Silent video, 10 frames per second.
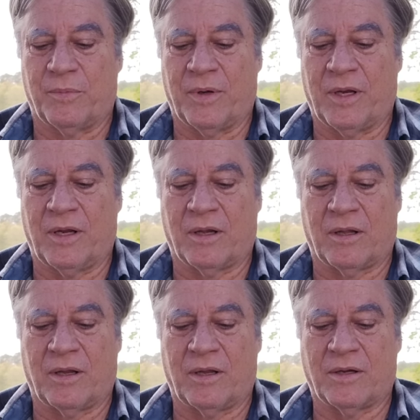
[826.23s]

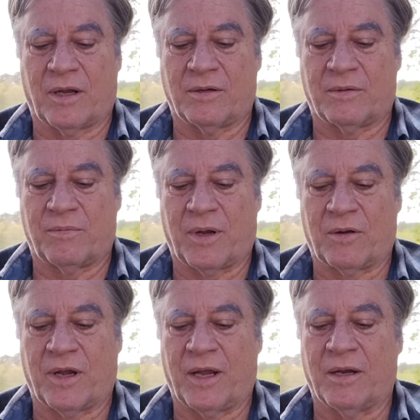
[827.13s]
immediately, that's
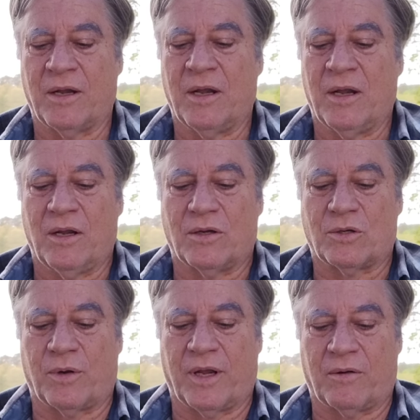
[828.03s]
okay.
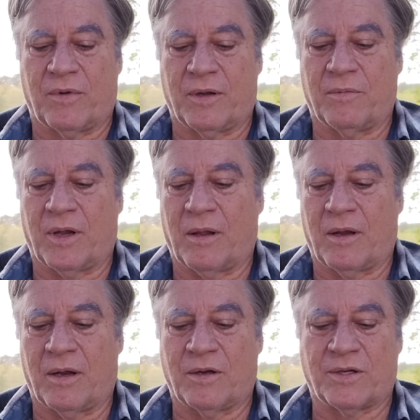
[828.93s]
So he
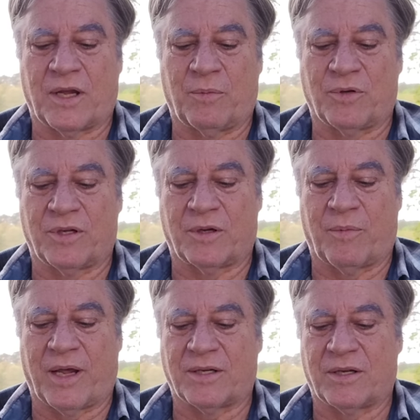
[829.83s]
had disciples at
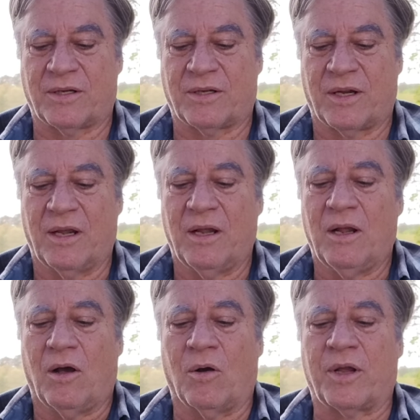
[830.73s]
Damascus.
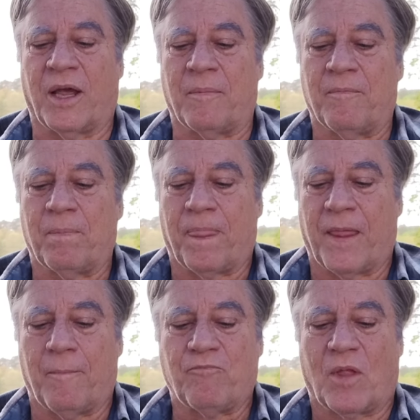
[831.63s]
Okay,
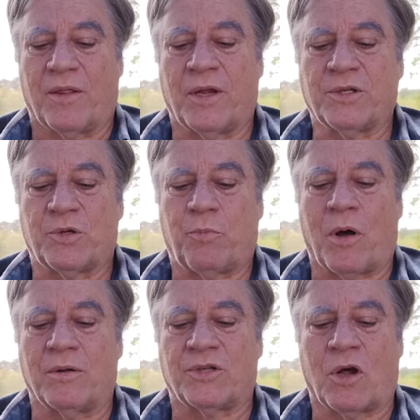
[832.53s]
then
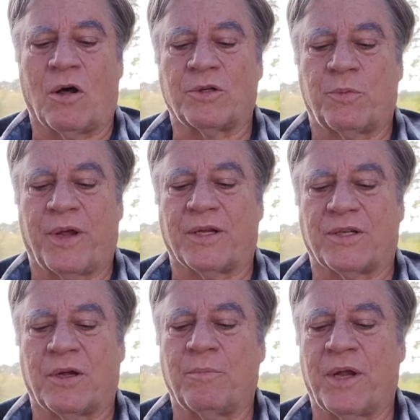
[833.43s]
Saul
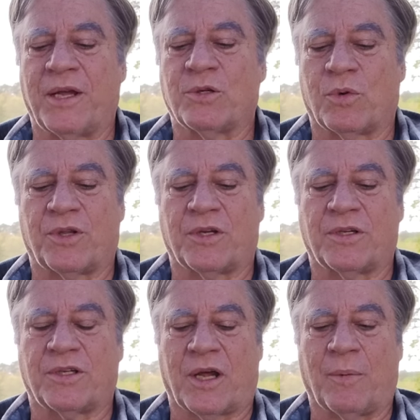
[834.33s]
spent some days with the
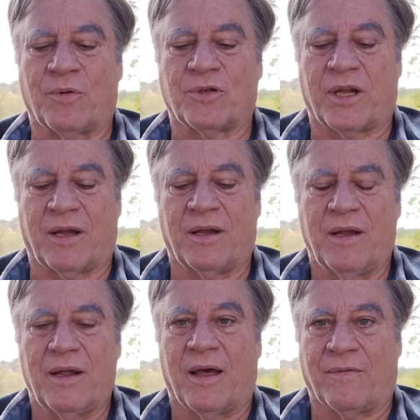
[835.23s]
disciples.
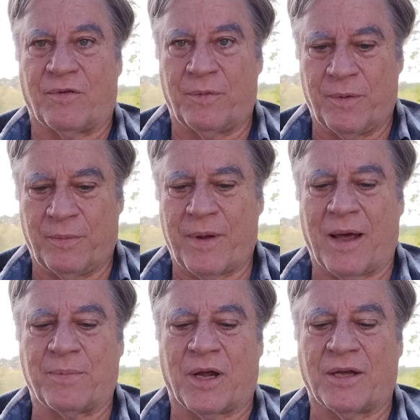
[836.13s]
After he'd been
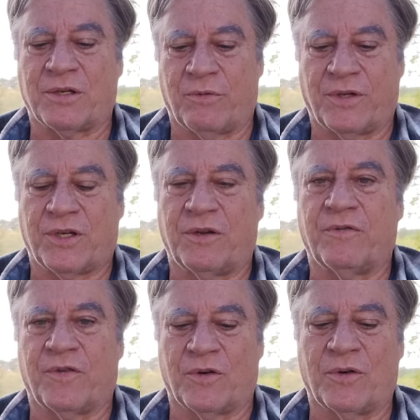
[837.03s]
baptized, he
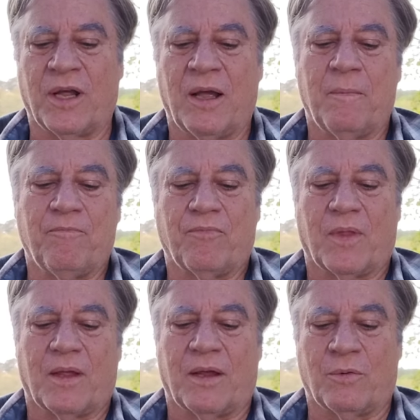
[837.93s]
received food.
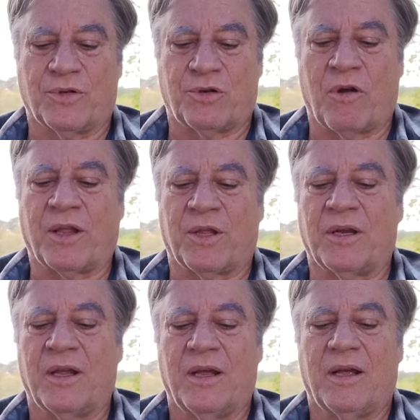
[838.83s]
He was
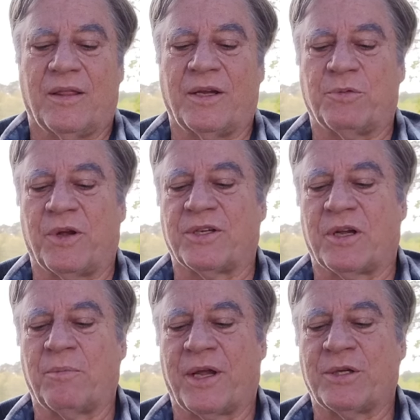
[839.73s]
strengthened, and he spent
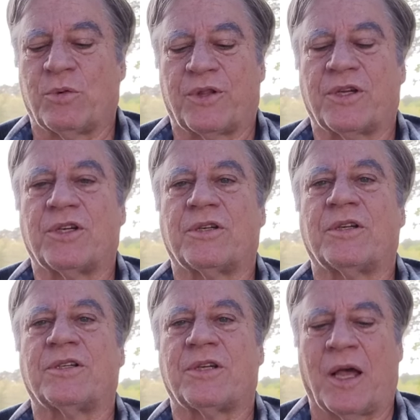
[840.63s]
some days with the
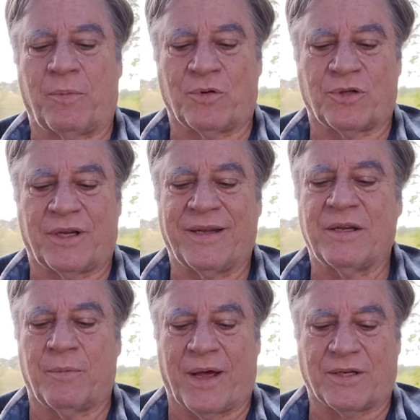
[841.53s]
disciples
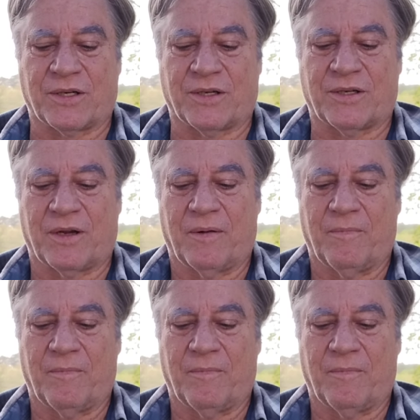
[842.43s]
in Damascus.